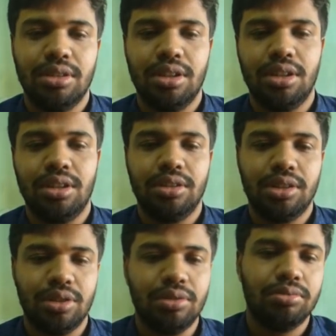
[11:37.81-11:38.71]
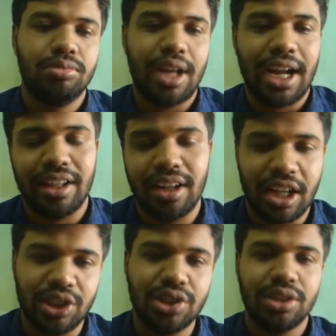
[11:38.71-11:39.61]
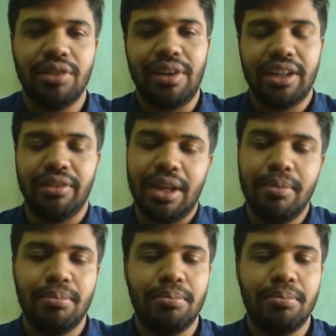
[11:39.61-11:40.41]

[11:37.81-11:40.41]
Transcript: had the lunch, they went away.